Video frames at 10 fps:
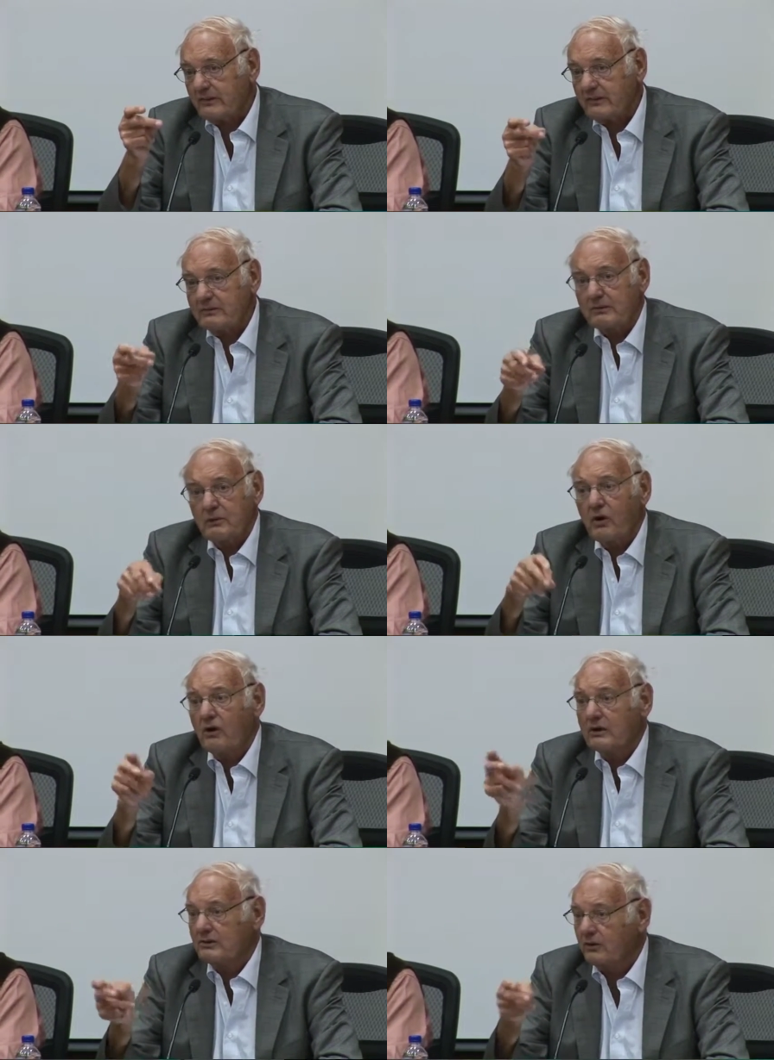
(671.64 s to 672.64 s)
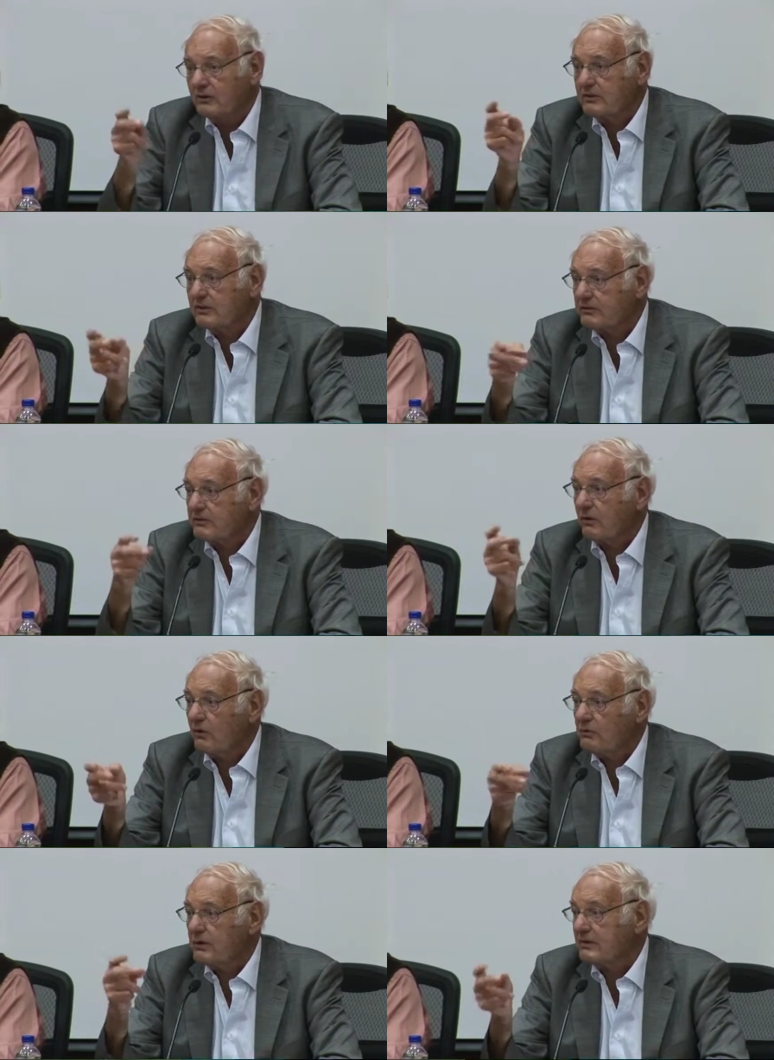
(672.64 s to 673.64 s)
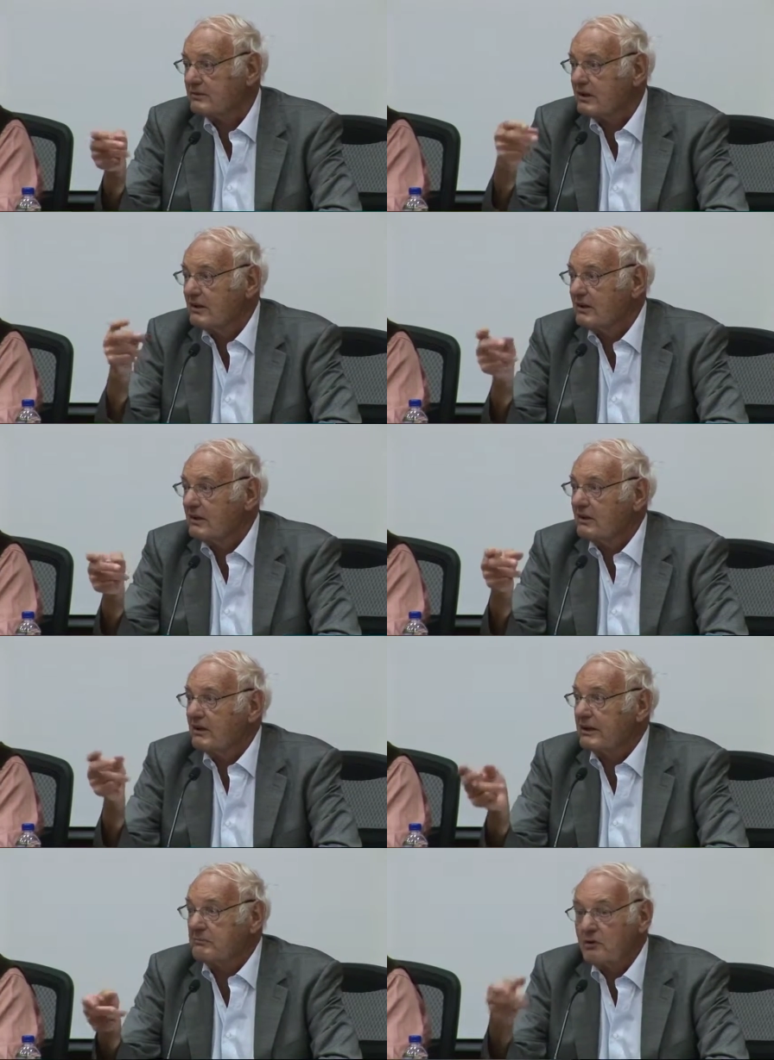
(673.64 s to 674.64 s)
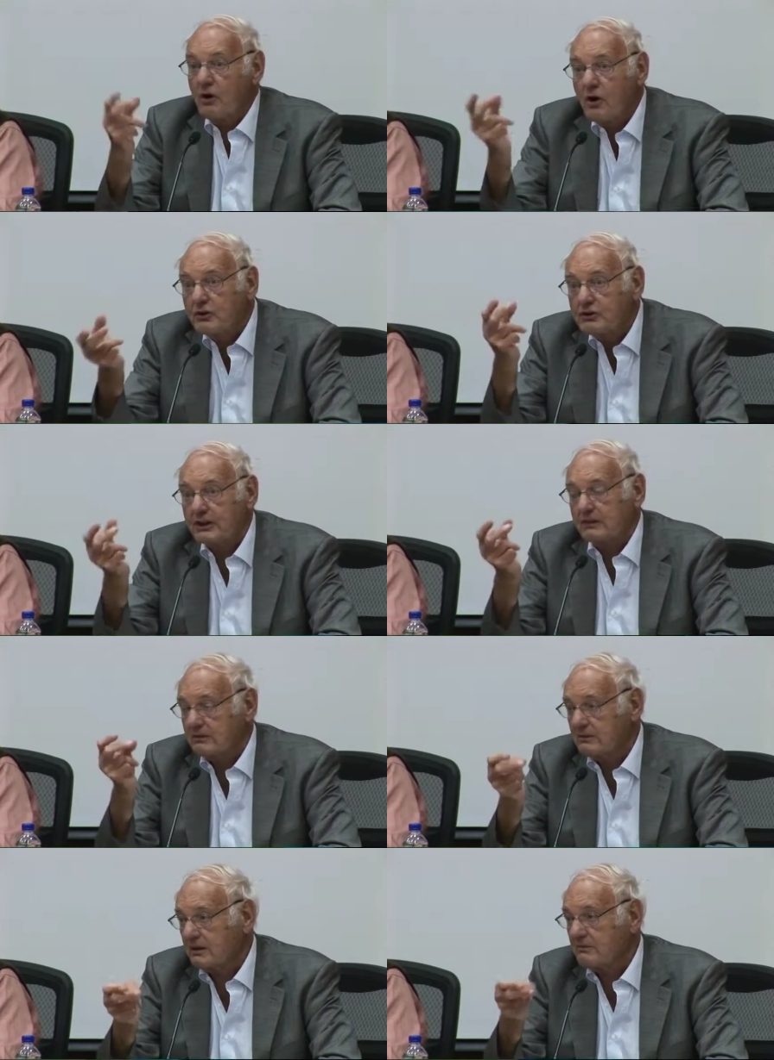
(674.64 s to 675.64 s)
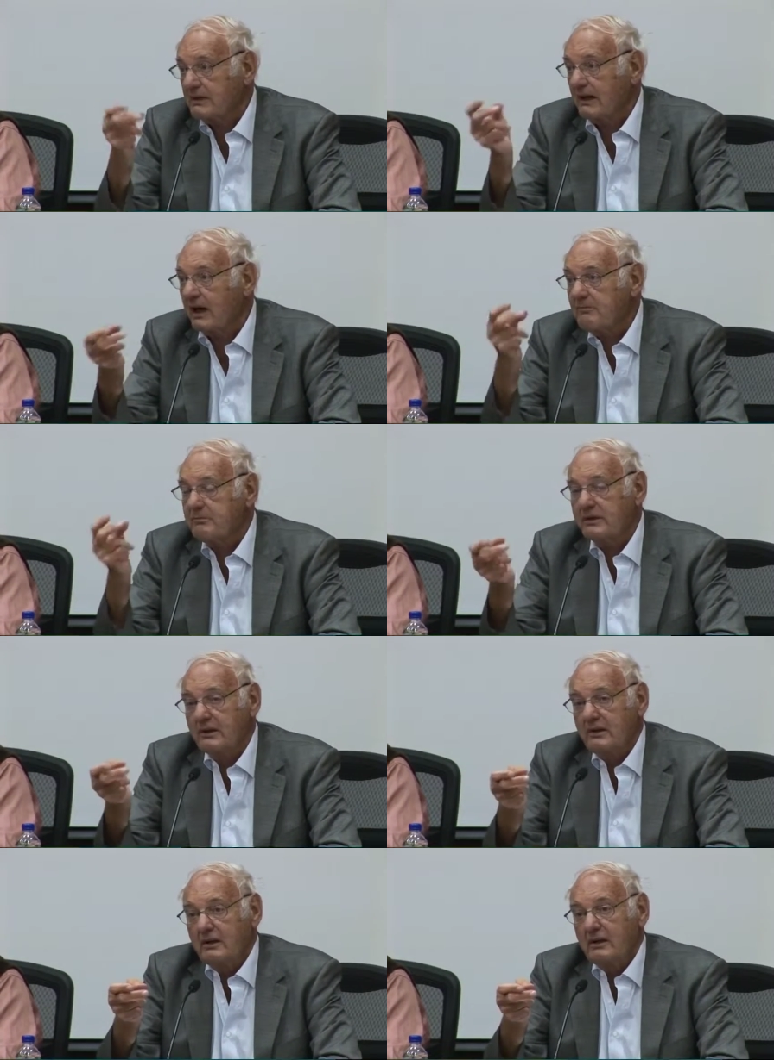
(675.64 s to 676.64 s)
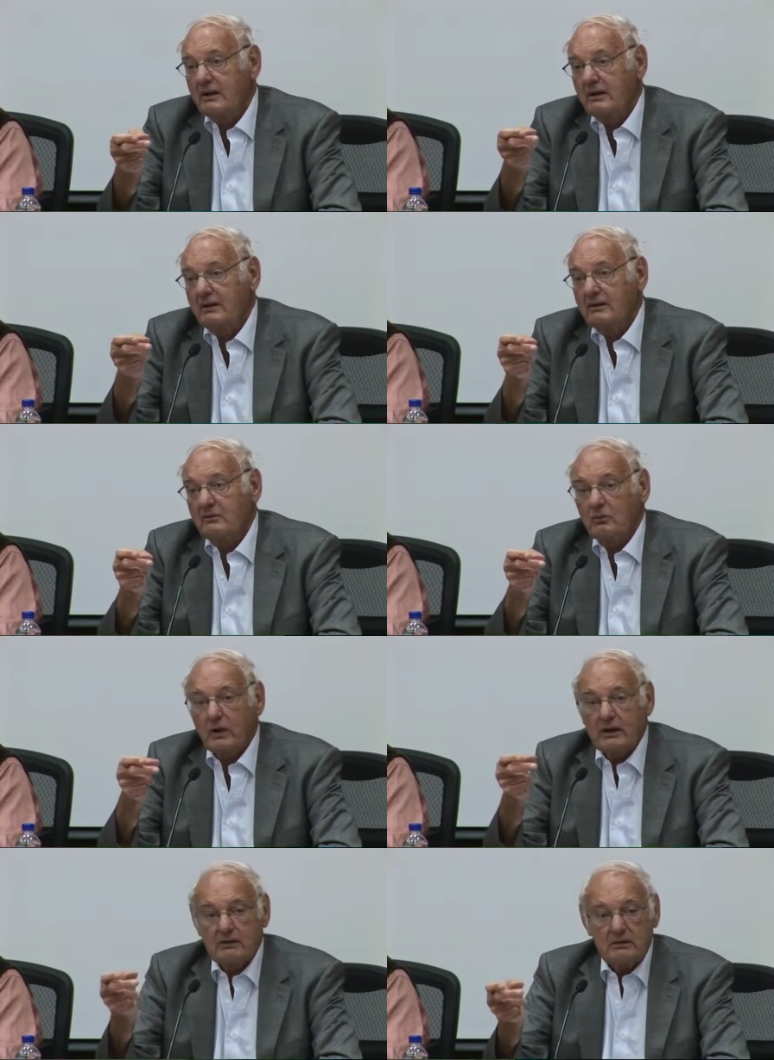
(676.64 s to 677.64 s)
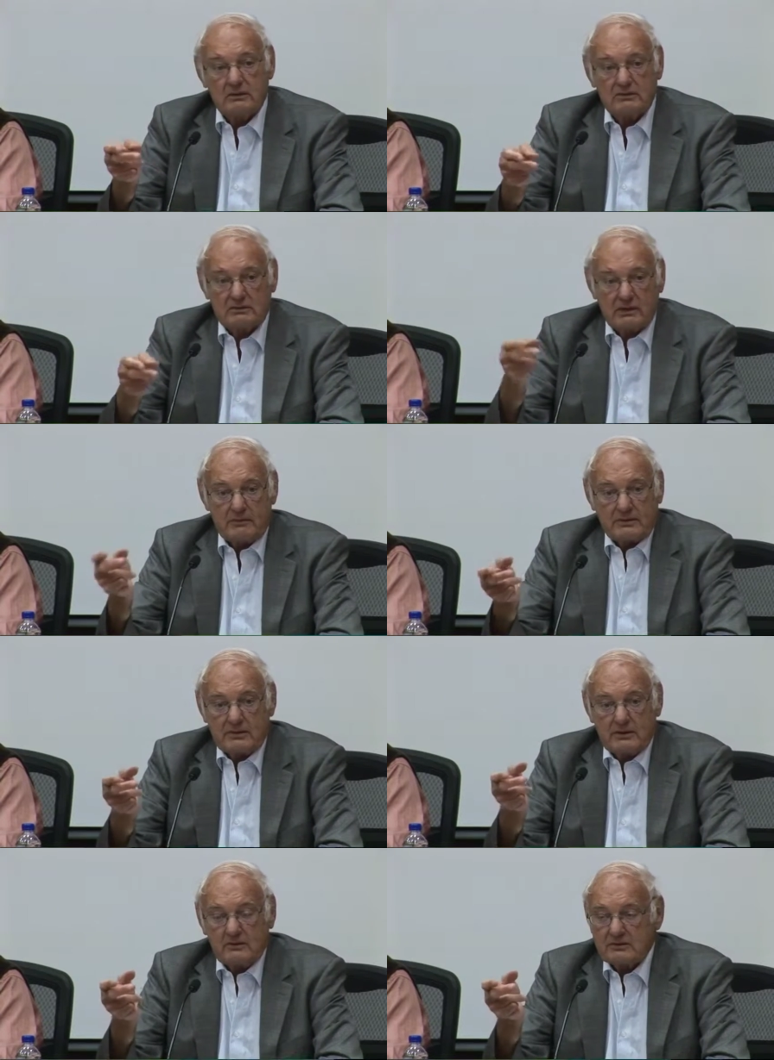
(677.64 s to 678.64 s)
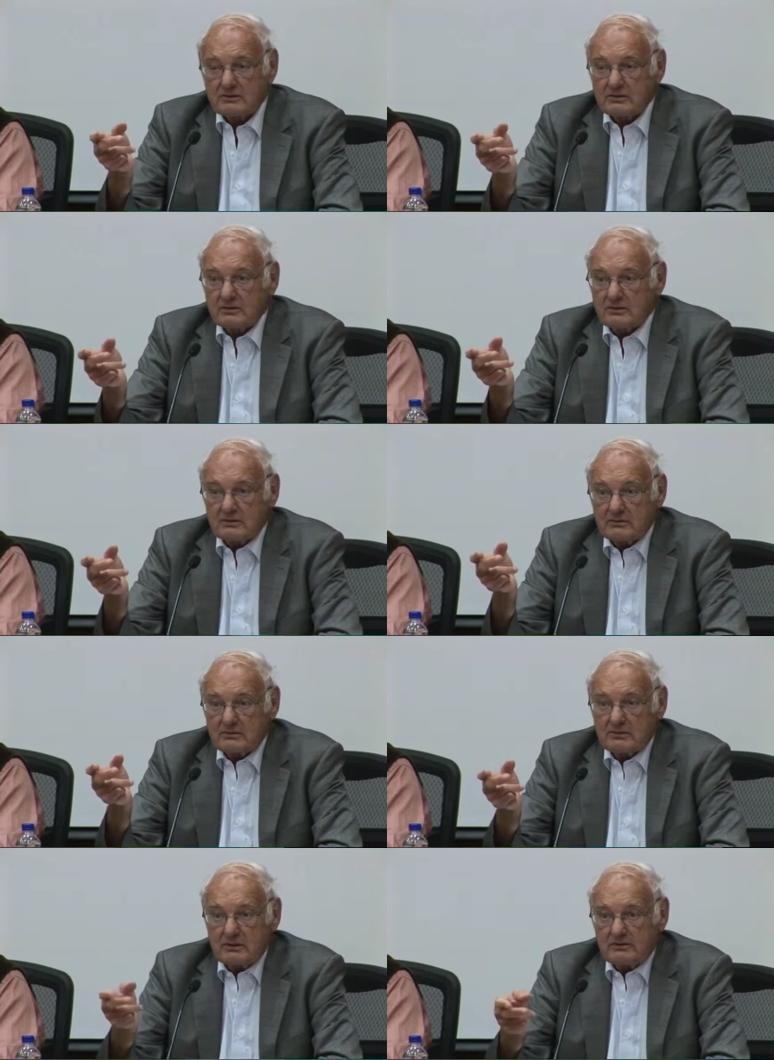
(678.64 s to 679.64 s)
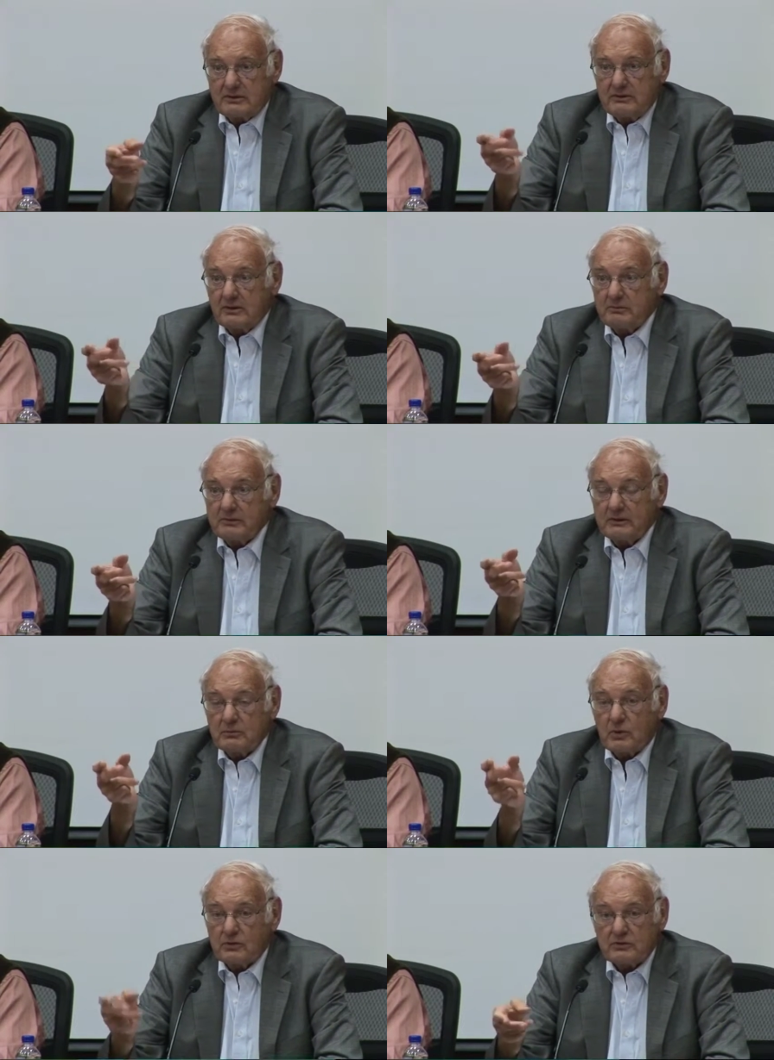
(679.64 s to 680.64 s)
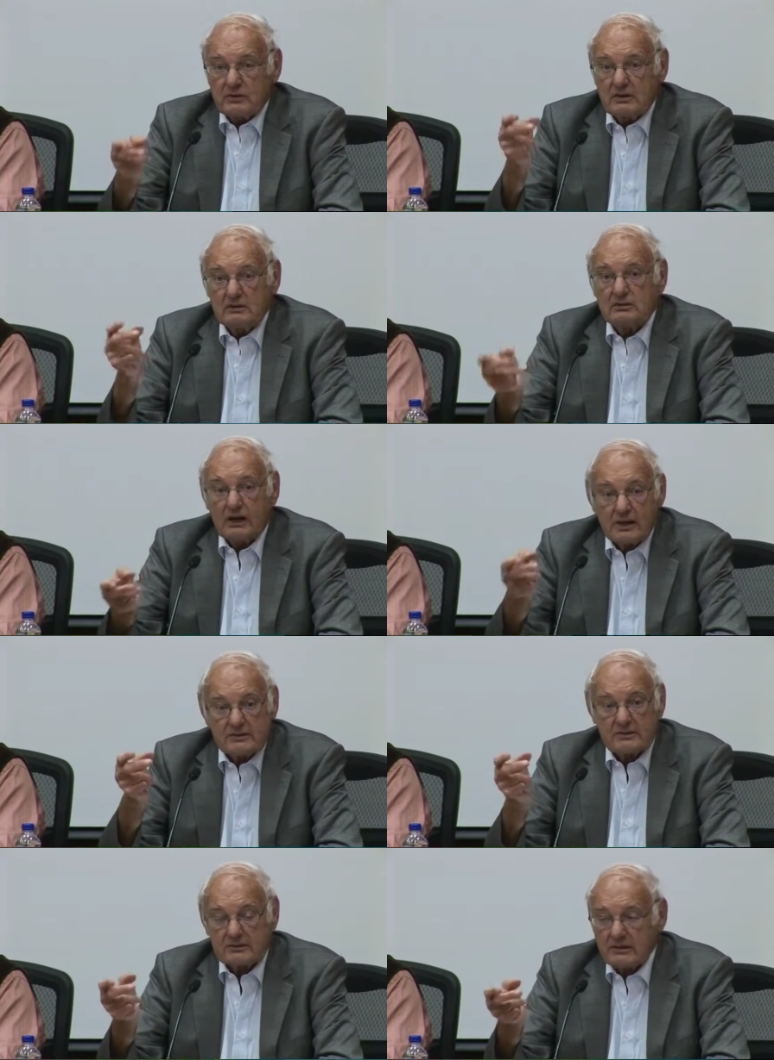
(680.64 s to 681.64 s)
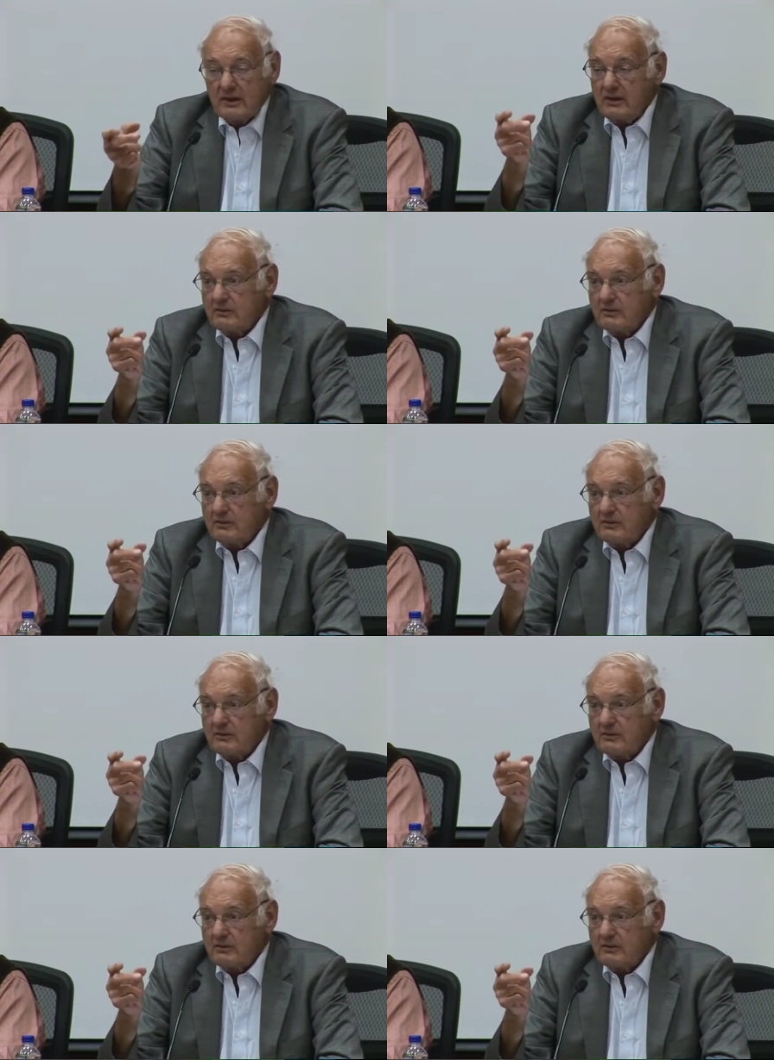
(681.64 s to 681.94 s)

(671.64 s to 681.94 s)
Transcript: that there were alternatives always uh, emerging, coming up, uh, when capitalist uh, development was in a crisis.